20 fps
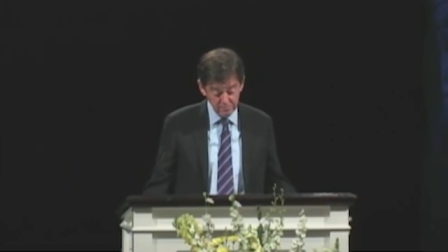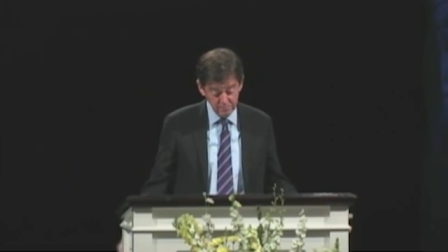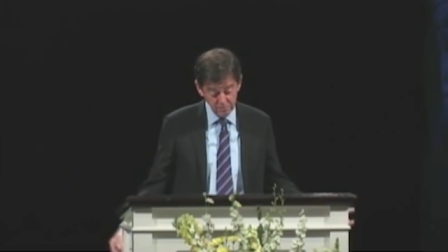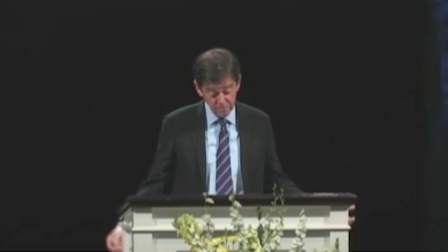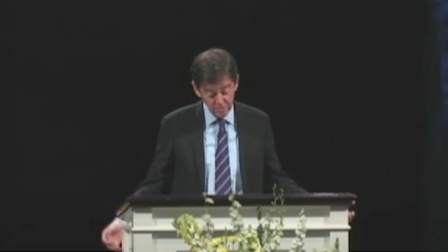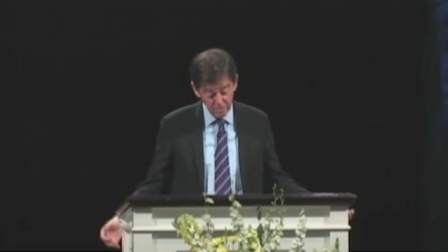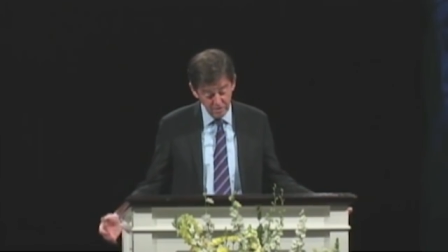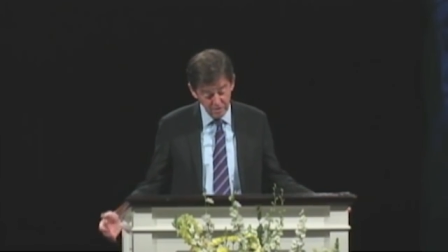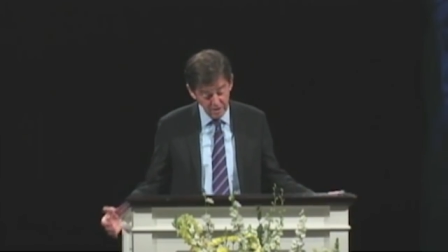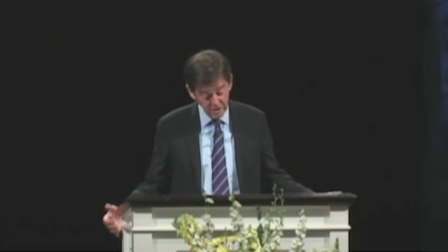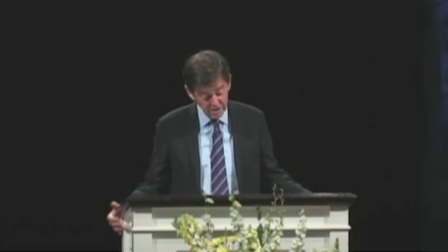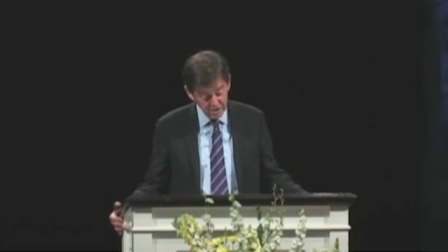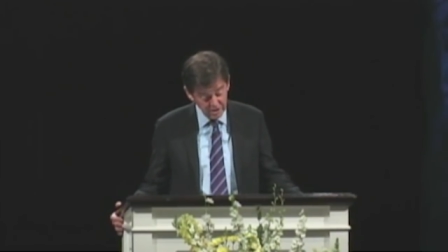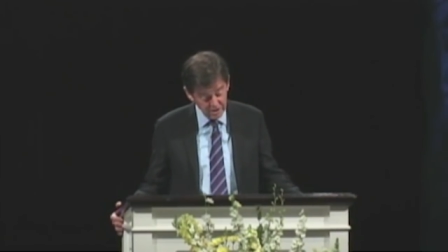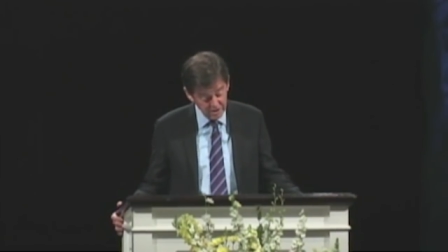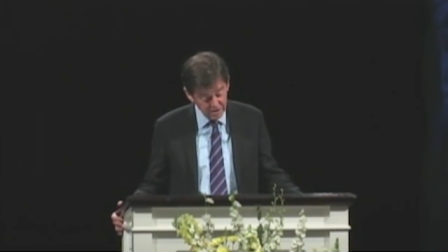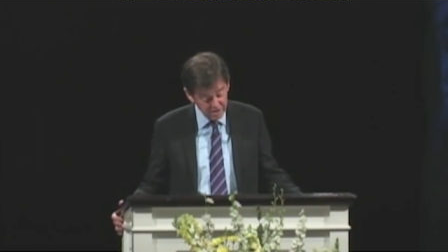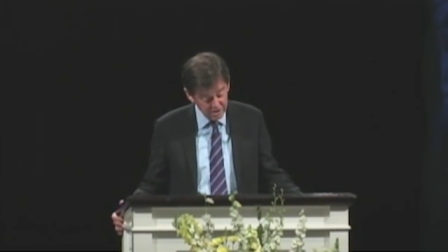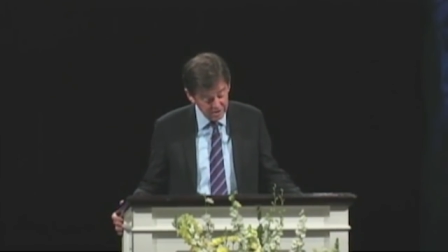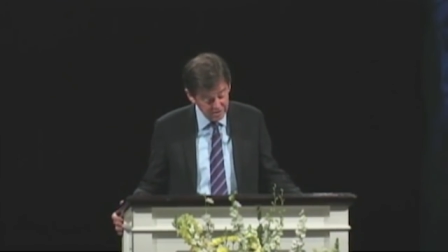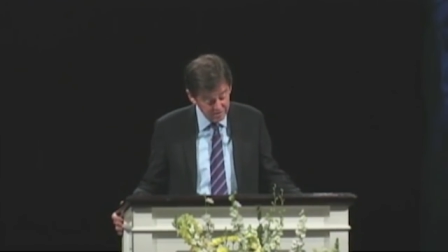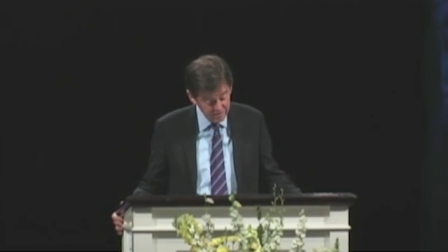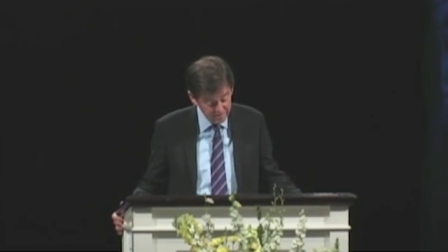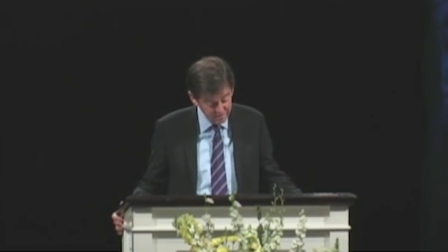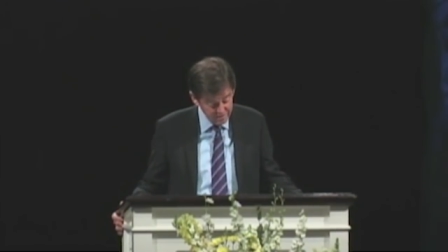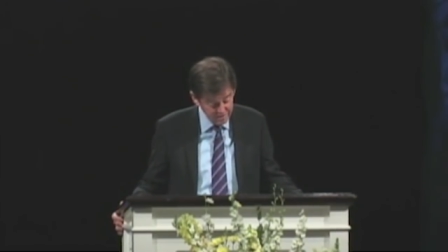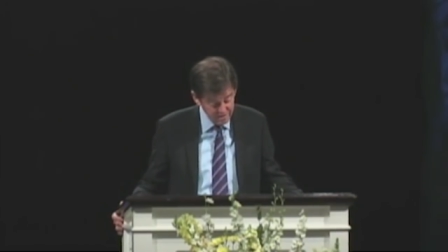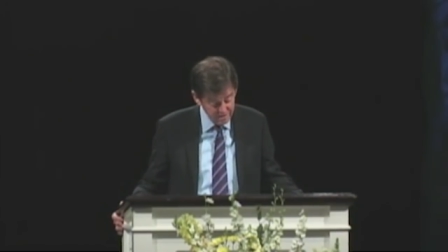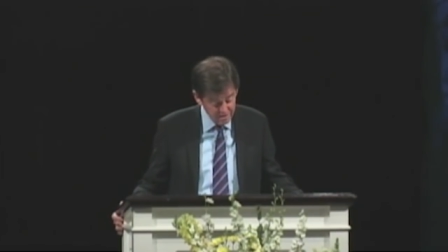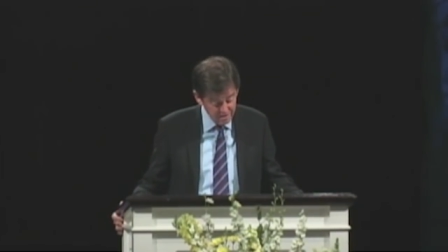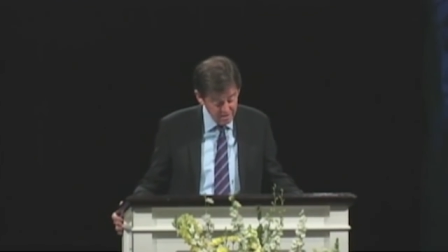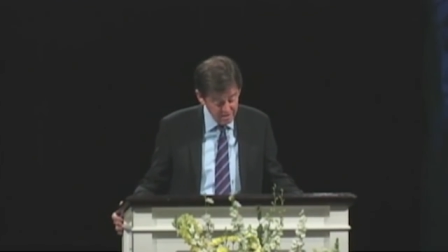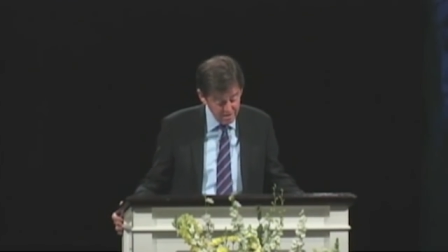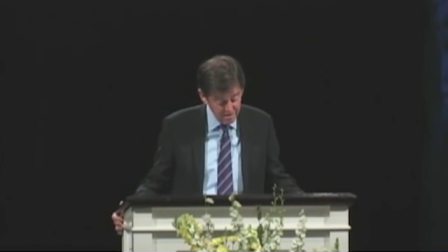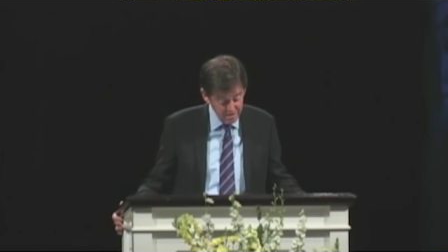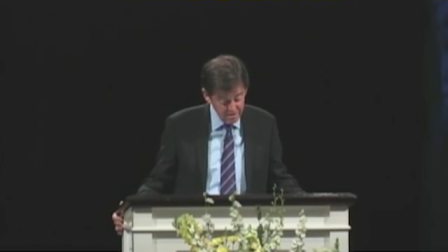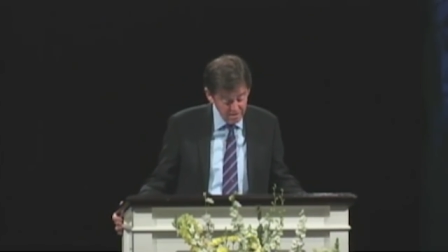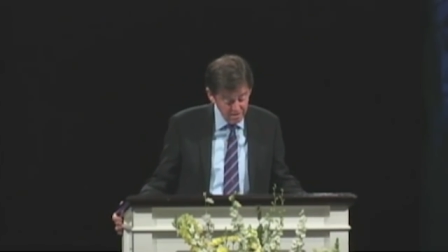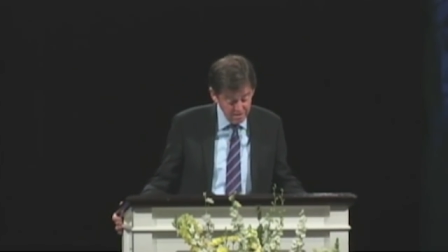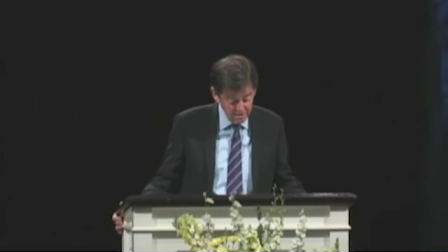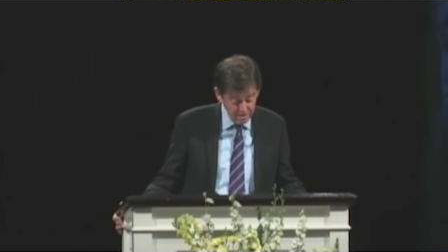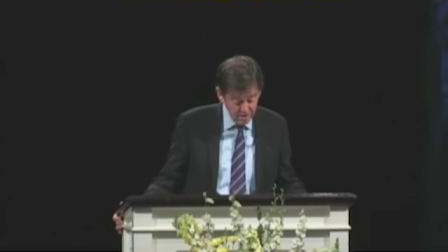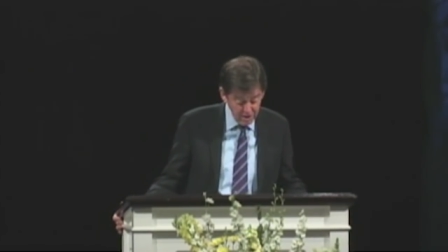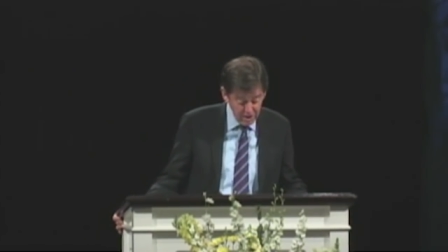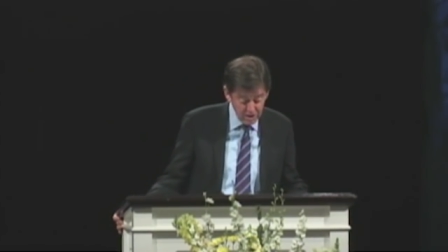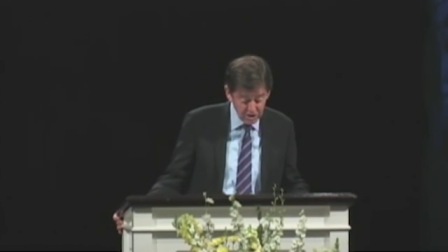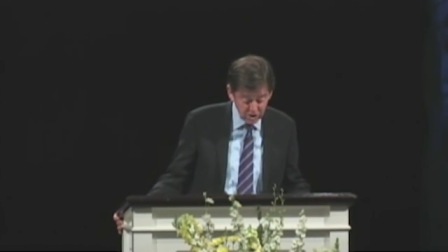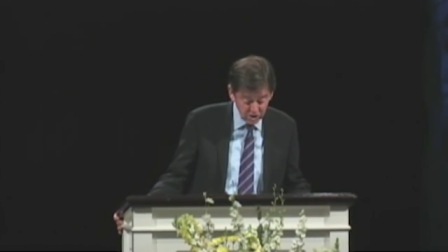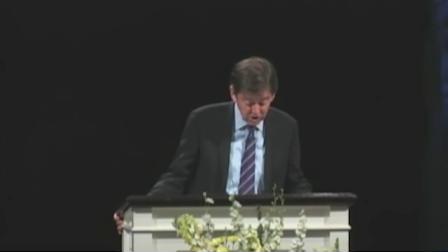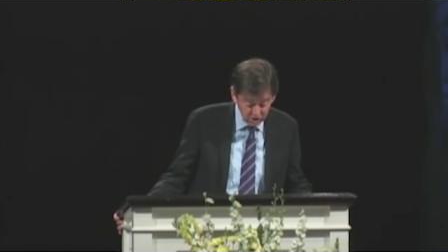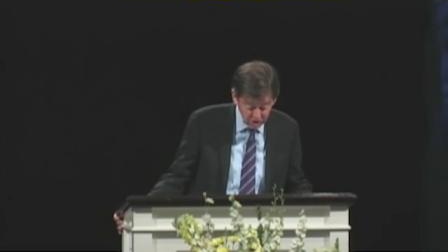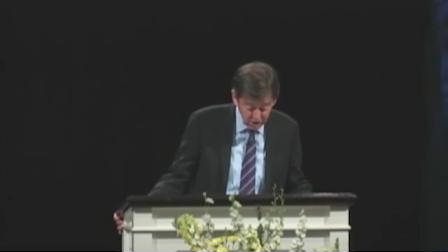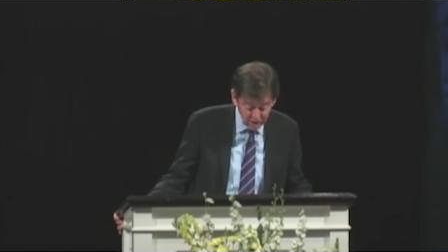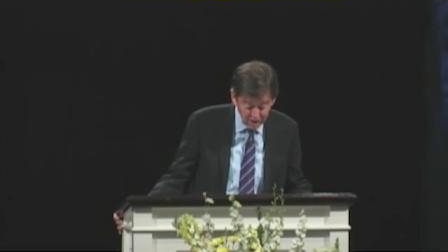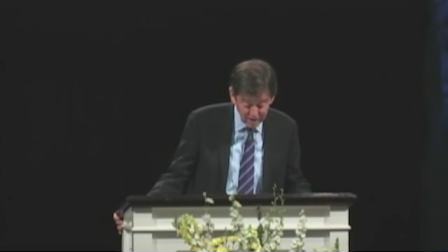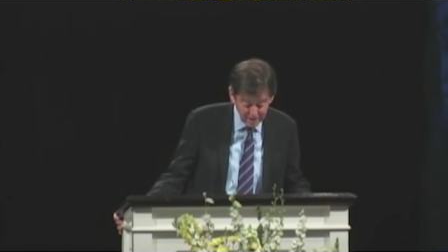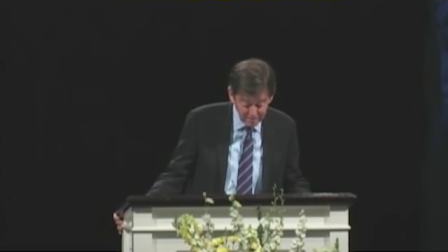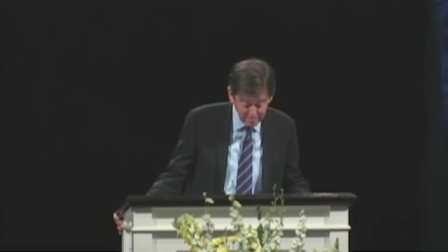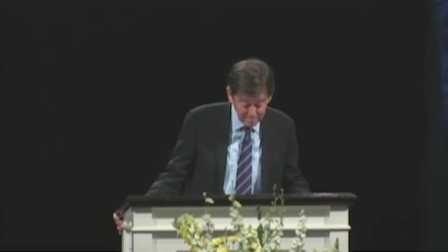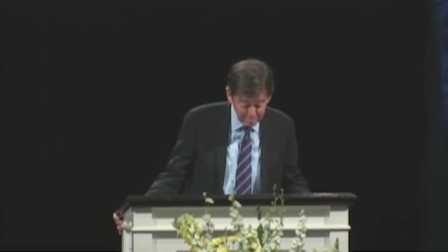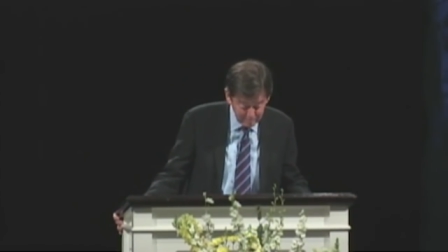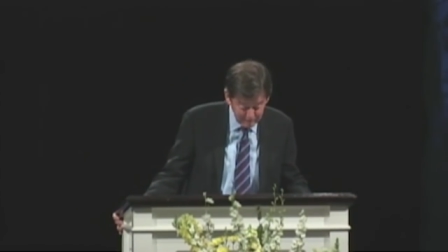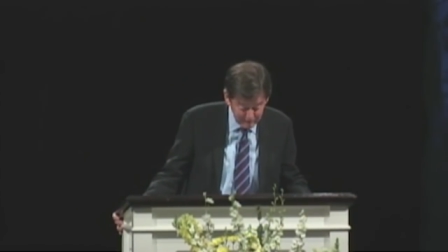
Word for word: So he says, these certain